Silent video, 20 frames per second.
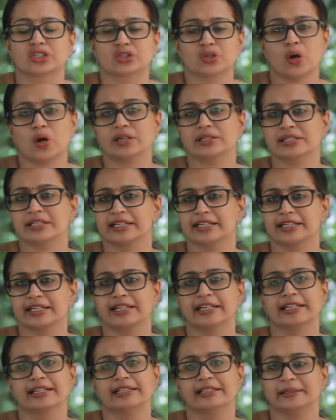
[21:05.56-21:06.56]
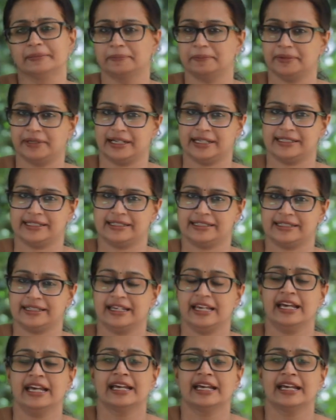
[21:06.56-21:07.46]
totally depressed,